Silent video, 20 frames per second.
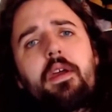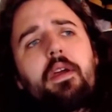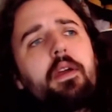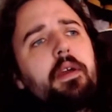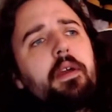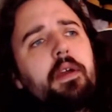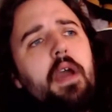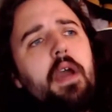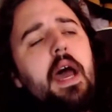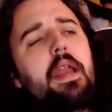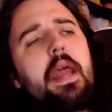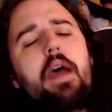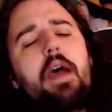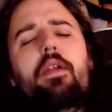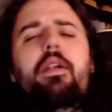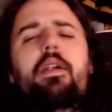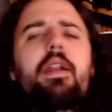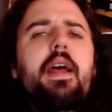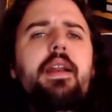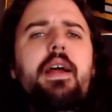God, how
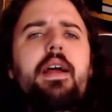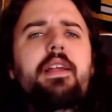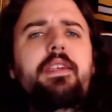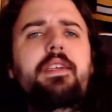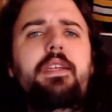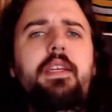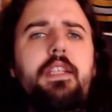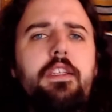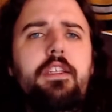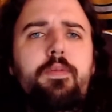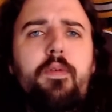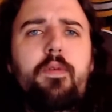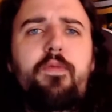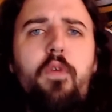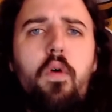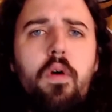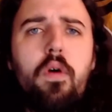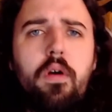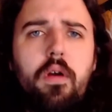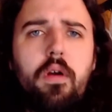did I not see this
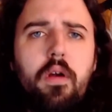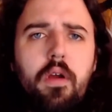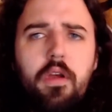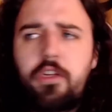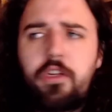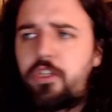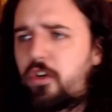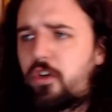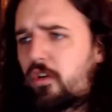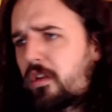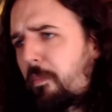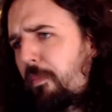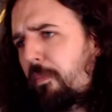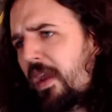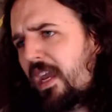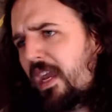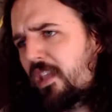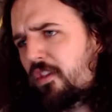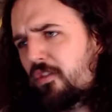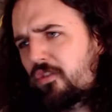before? Do you know what the
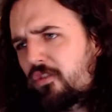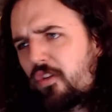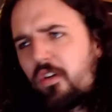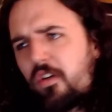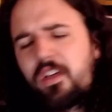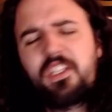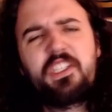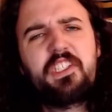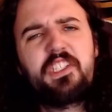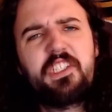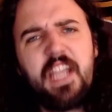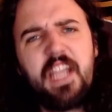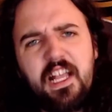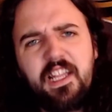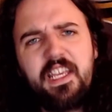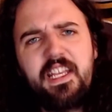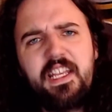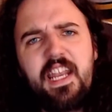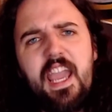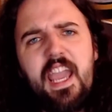Panthers are
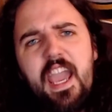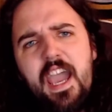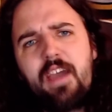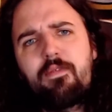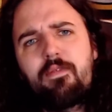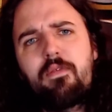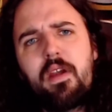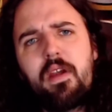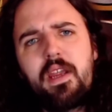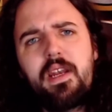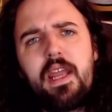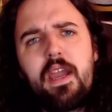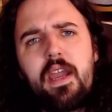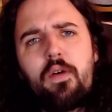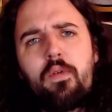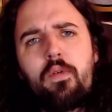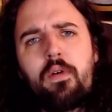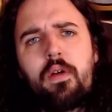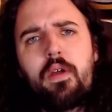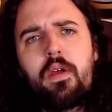excelling at right
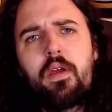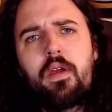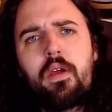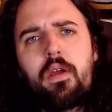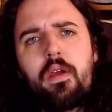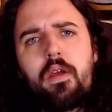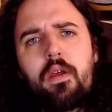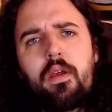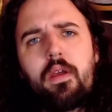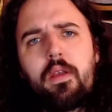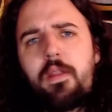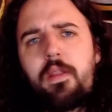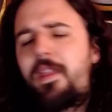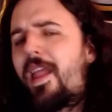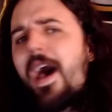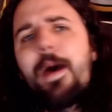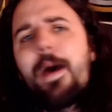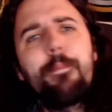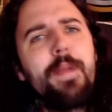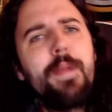now?
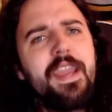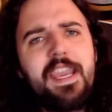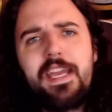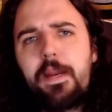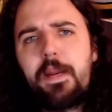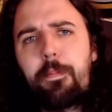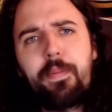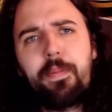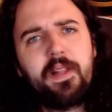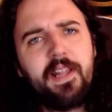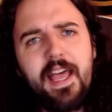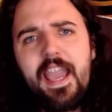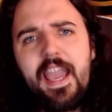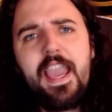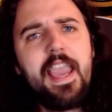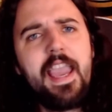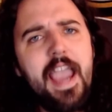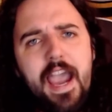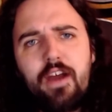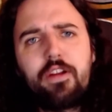Not making a
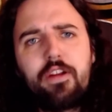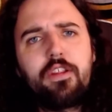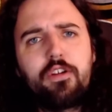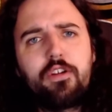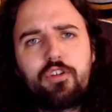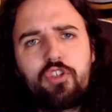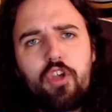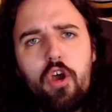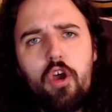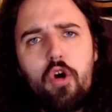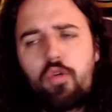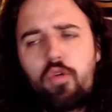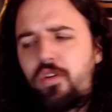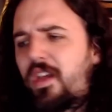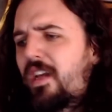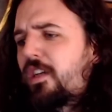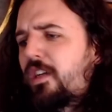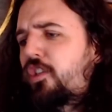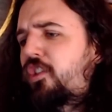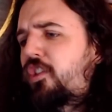play out of their zone,
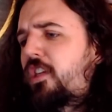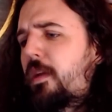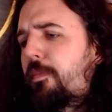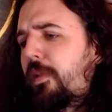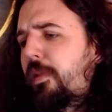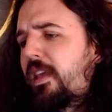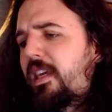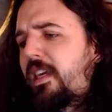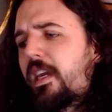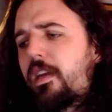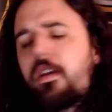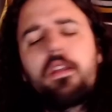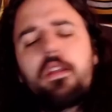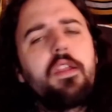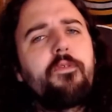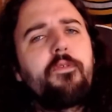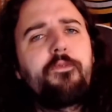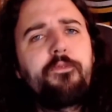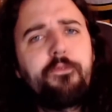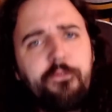simply getting it
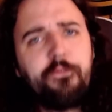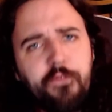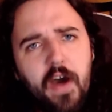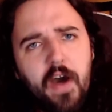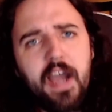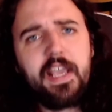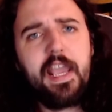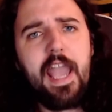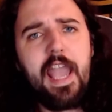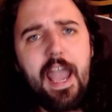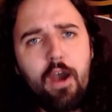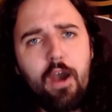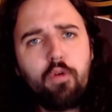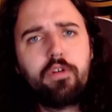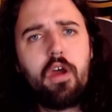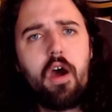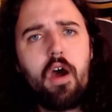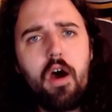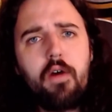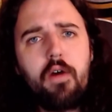the fuck
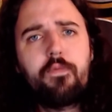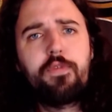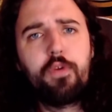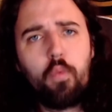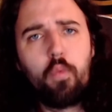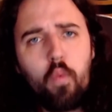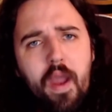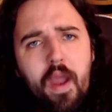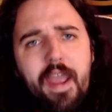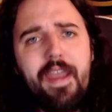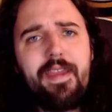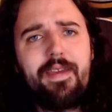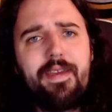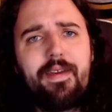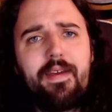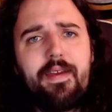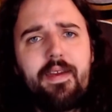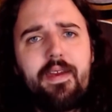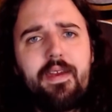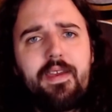out of the way.
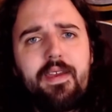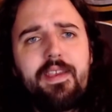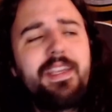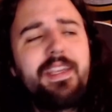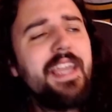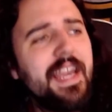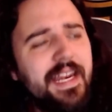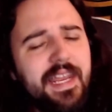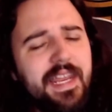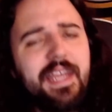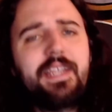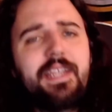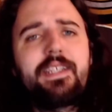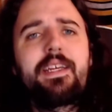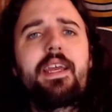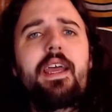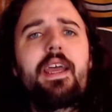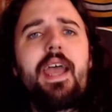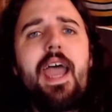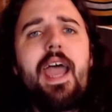Get it
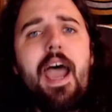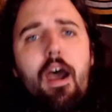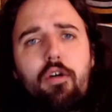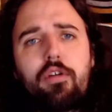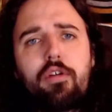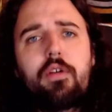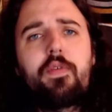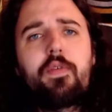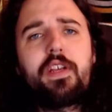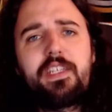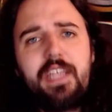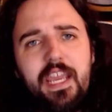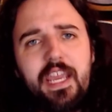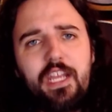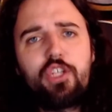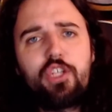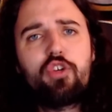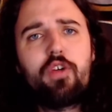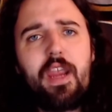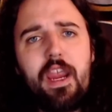out of a
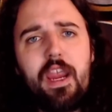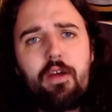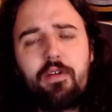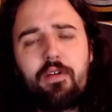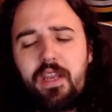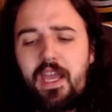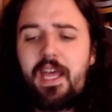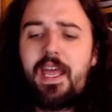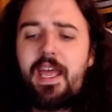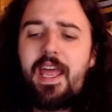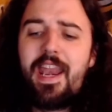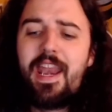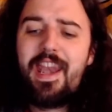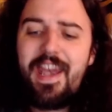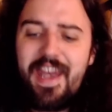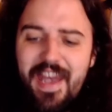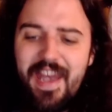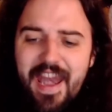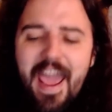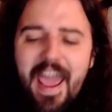danger area
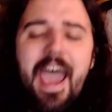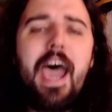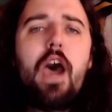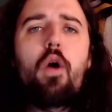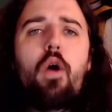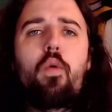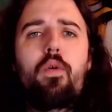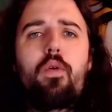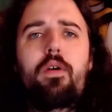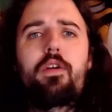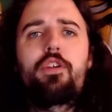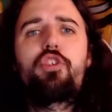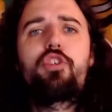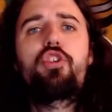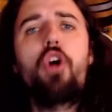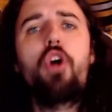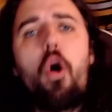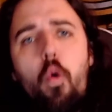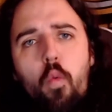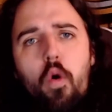now.
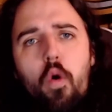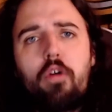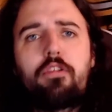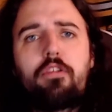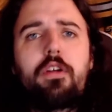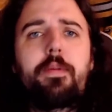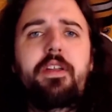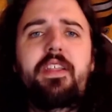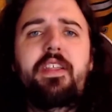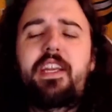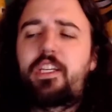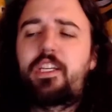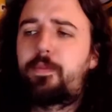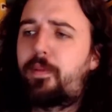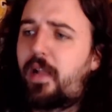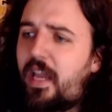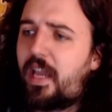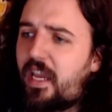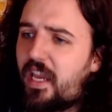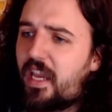Don't worry about the next
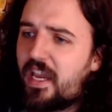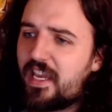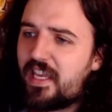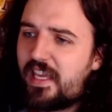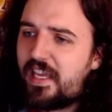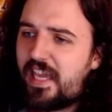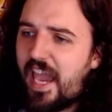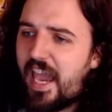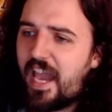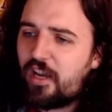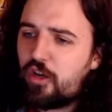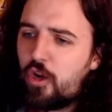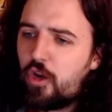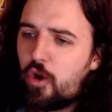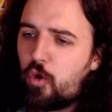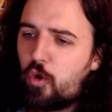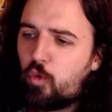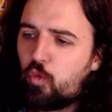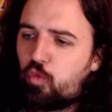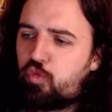play. Get
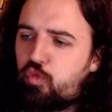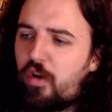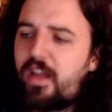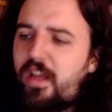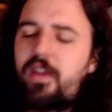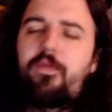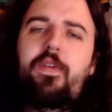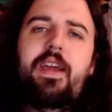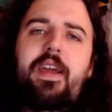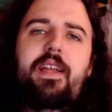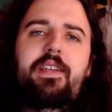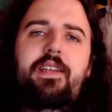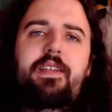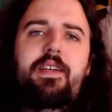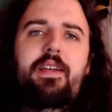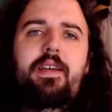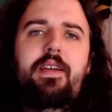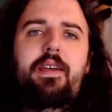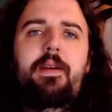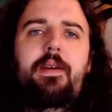rid of it.
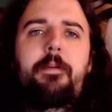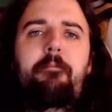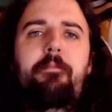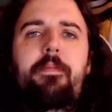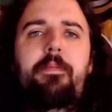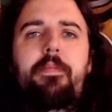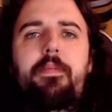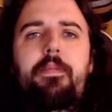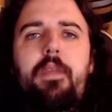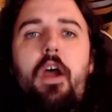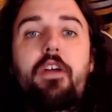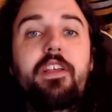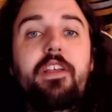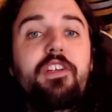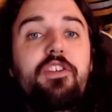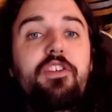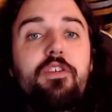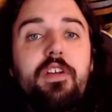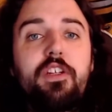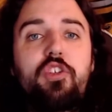Are they
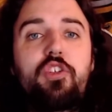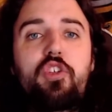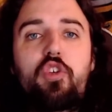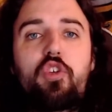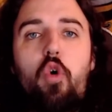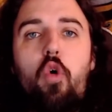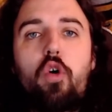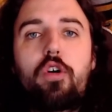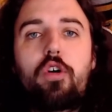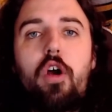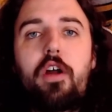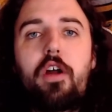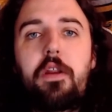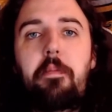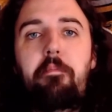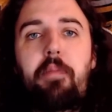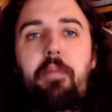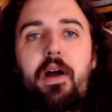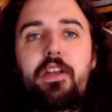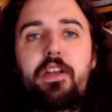still getting scored on
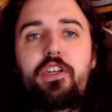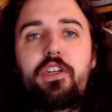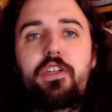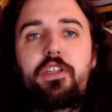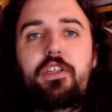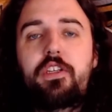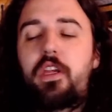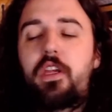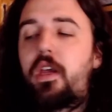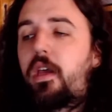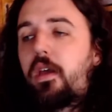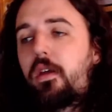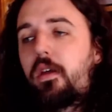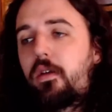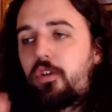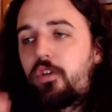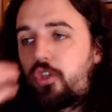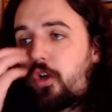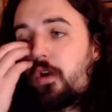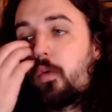in bunches?
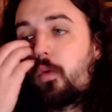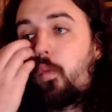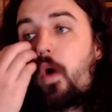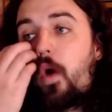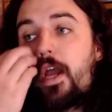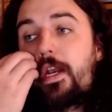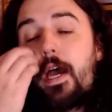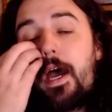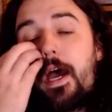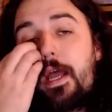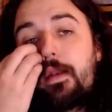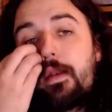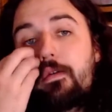Sure, why not?